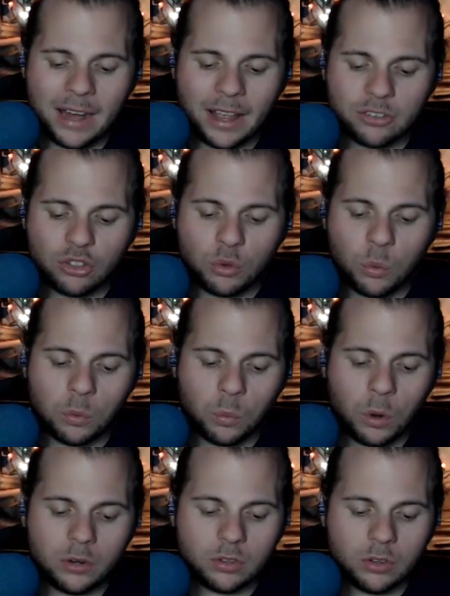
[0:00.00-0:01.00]
He actually won
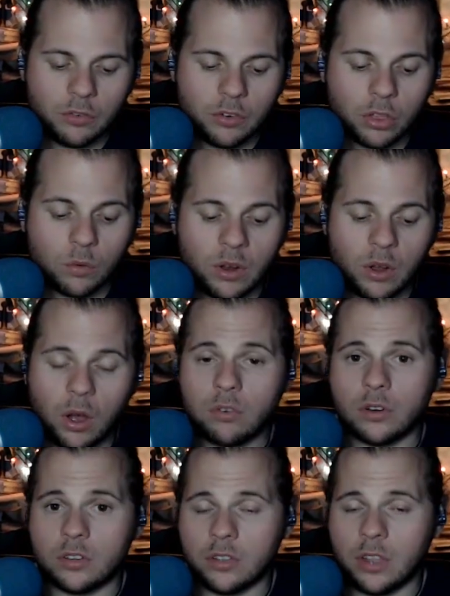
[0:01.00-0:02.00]
once over 3
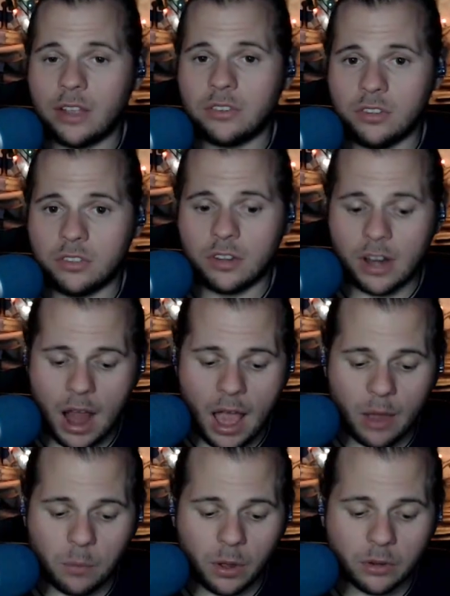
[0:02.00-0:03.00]
offerings last season at
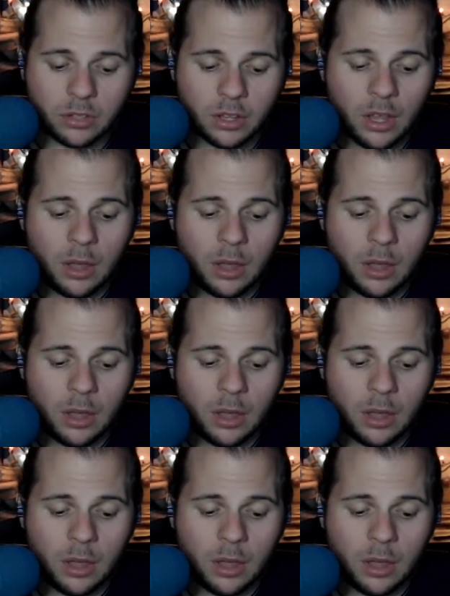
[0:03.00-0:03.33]
Aqueduct.